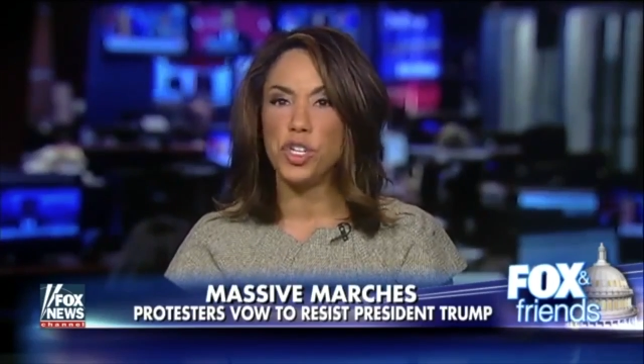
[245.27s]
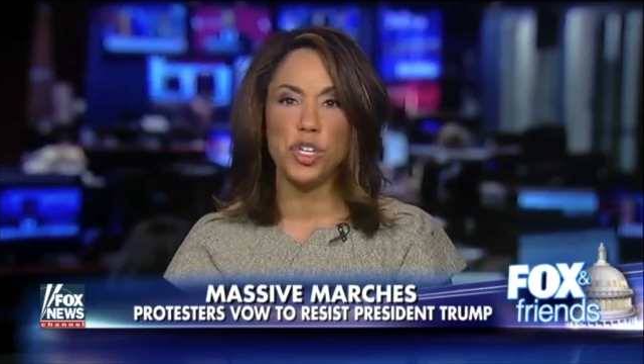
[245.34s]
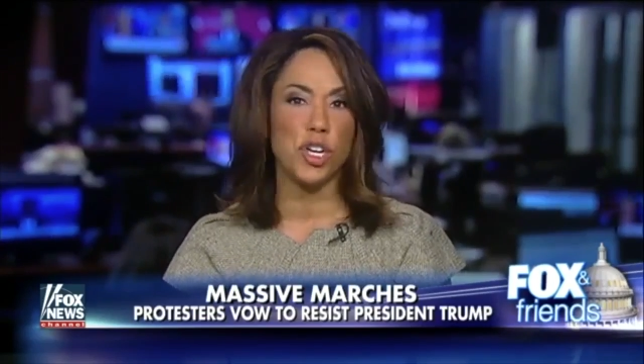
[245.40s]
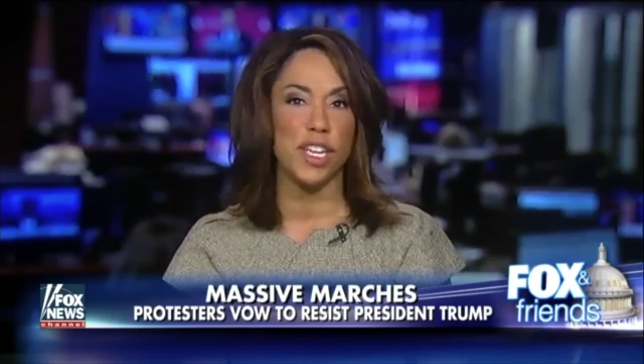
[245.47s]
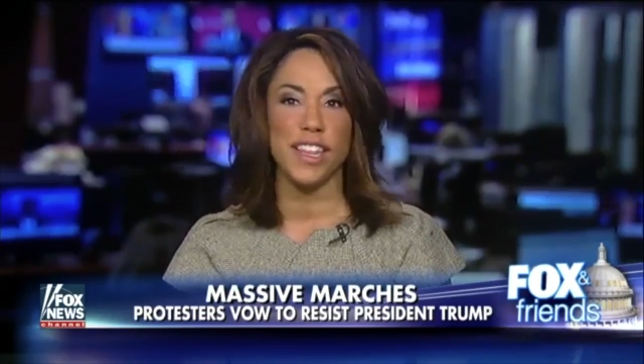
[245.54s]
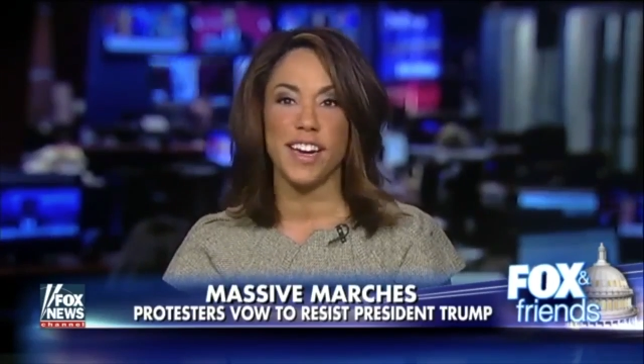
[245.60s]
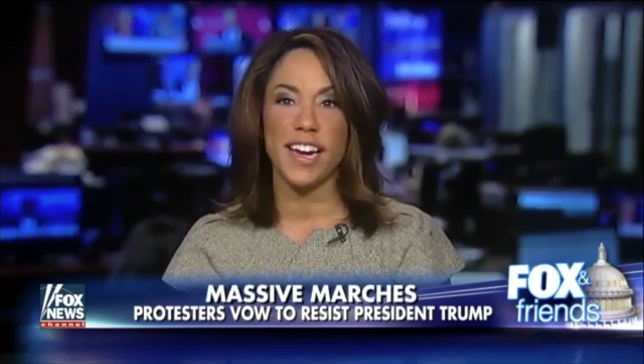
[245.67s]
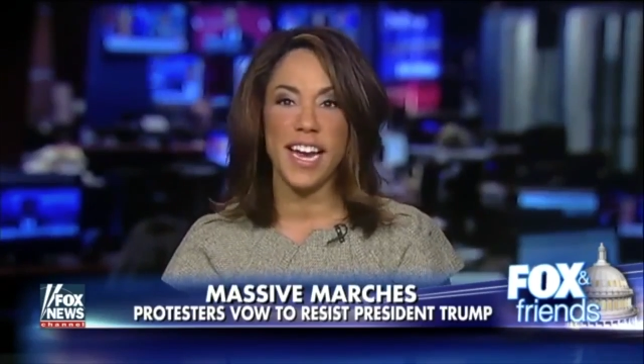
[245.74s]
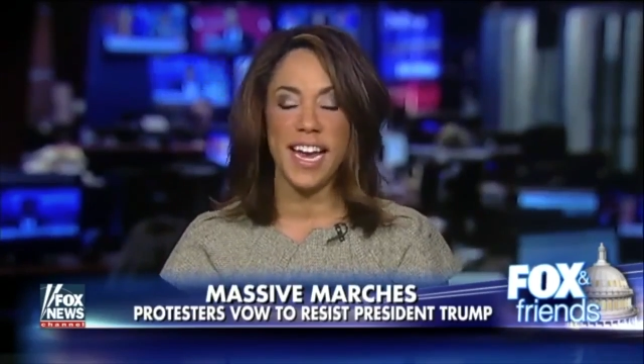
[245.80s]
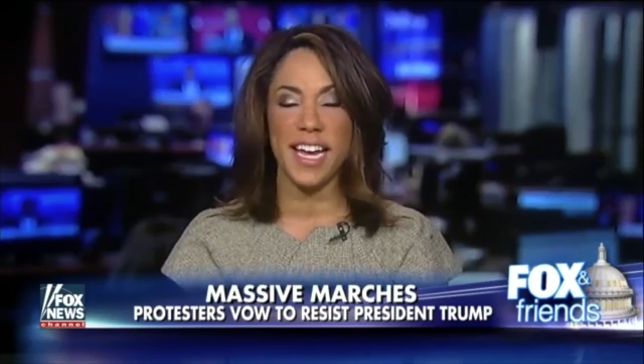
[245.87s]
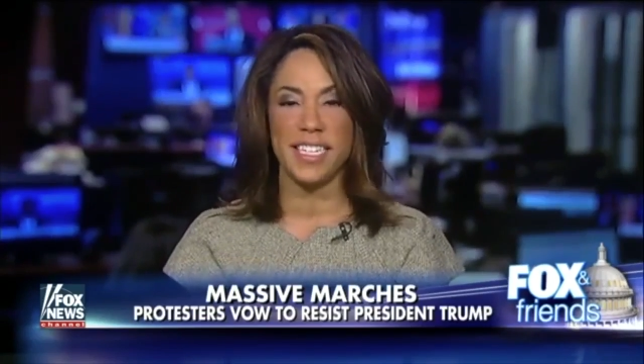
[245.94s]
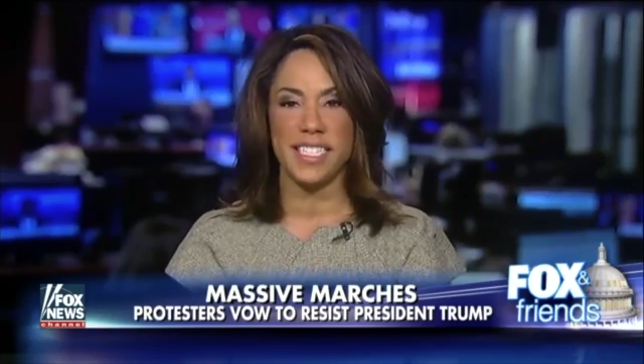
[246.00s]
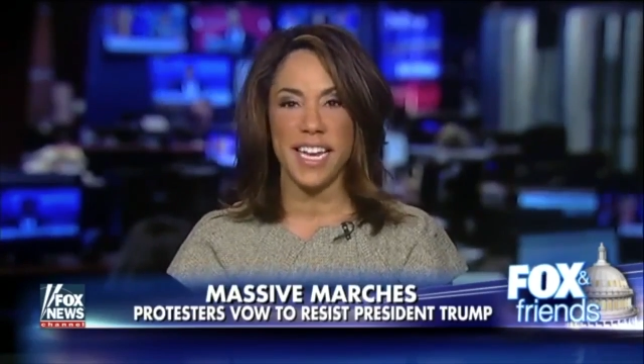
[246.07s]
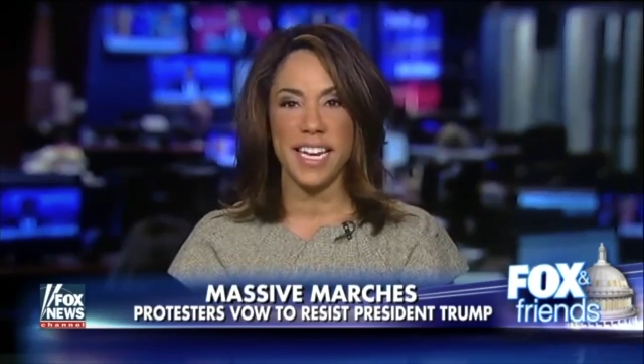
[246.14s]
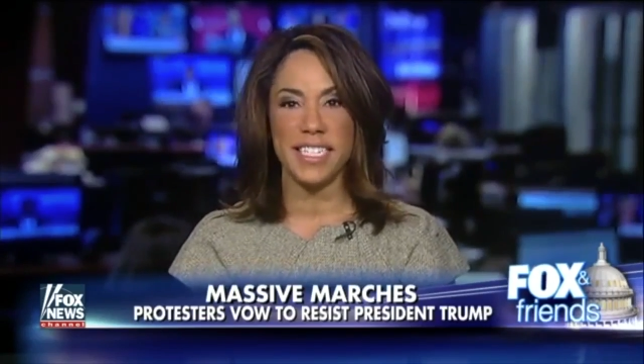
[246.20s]
shook their
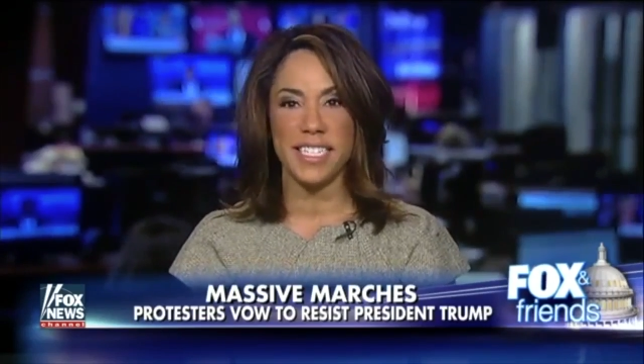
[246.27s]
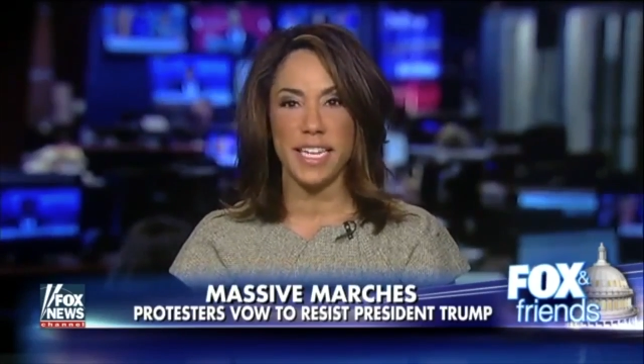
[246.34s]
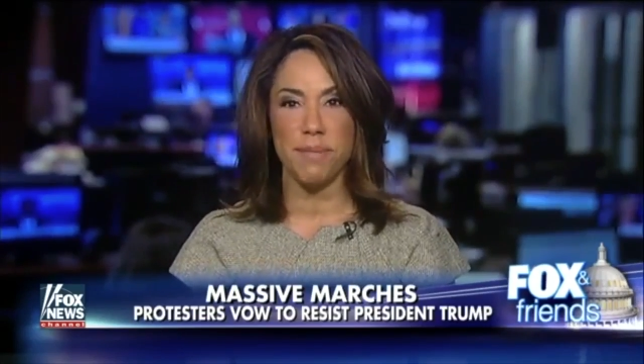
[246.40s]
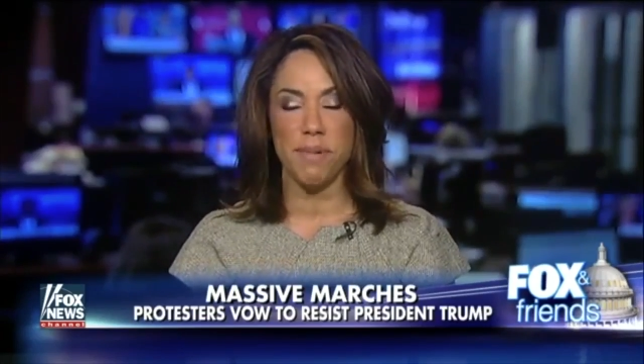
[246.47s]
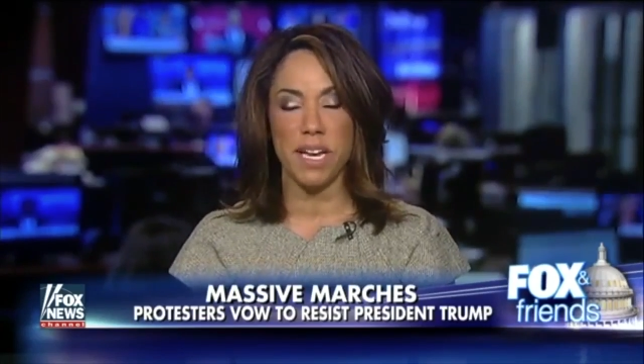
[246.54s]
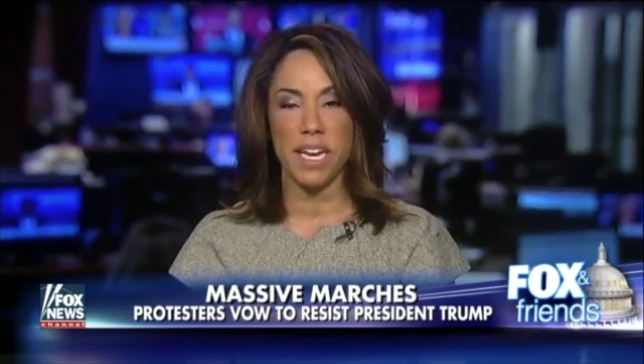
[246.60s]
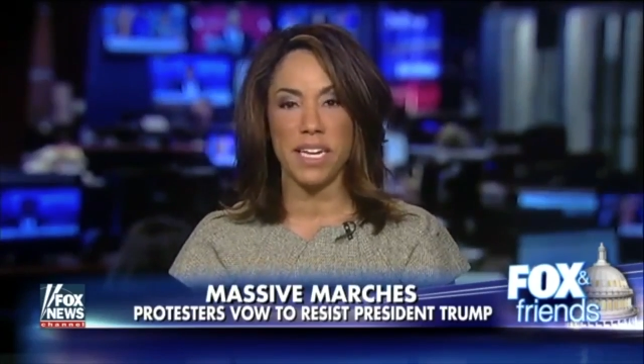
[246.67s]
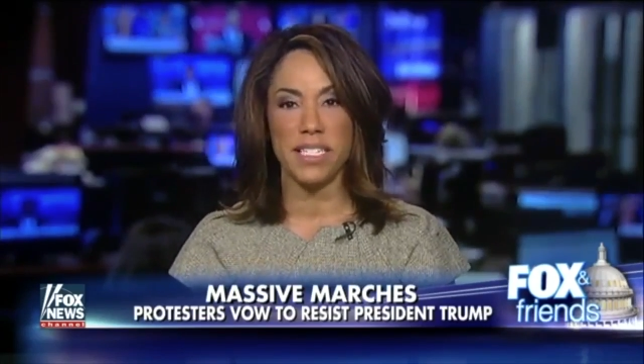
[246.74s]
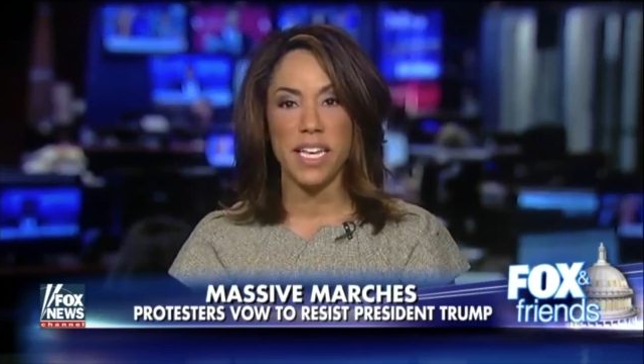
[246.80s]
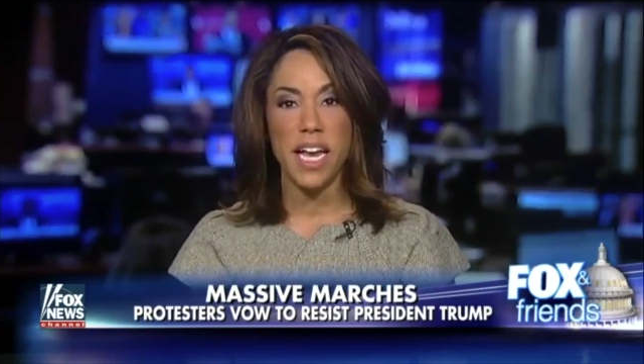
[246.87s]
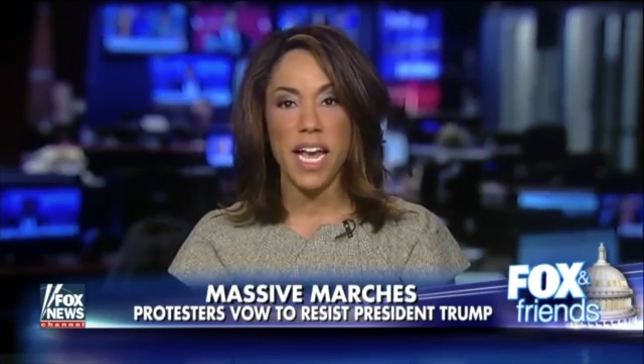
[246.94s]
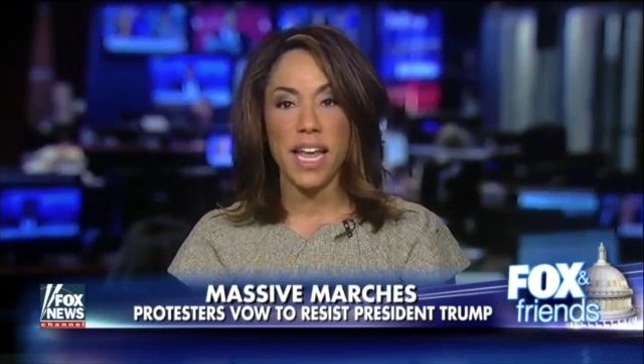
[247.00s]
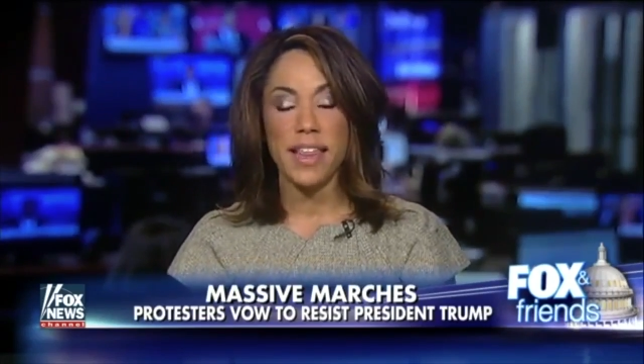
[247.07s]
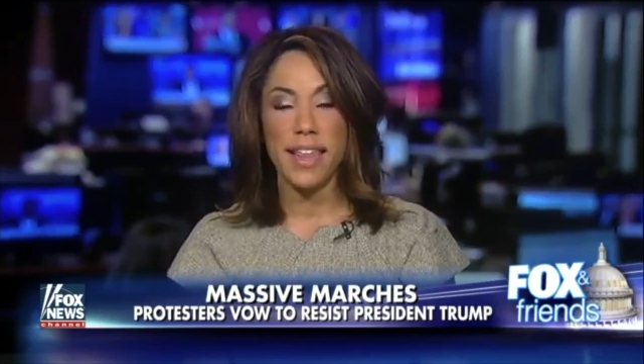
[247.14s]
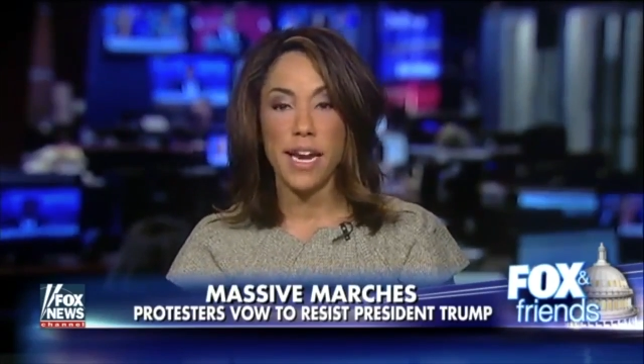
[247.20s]
heads, Ainsley, because
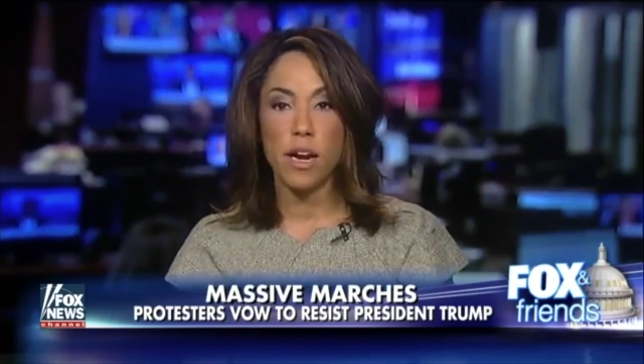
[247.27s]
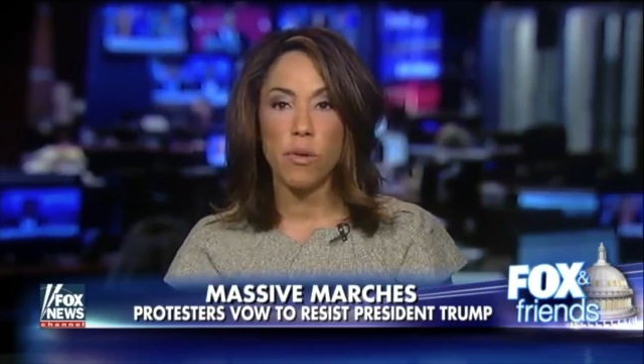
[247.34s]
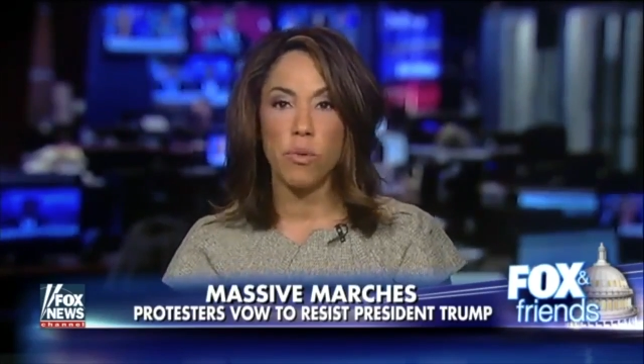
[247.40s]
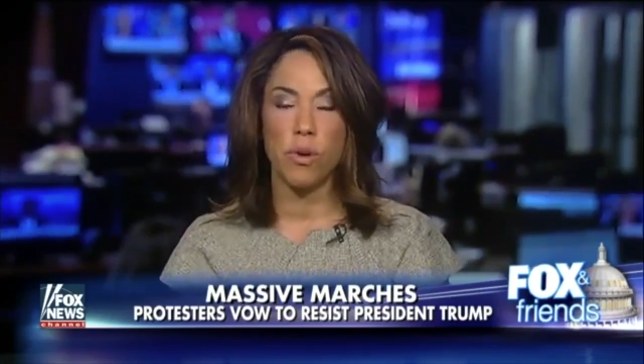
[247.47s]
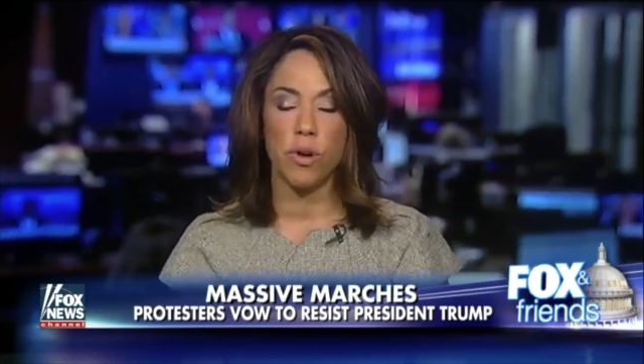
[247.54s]
they're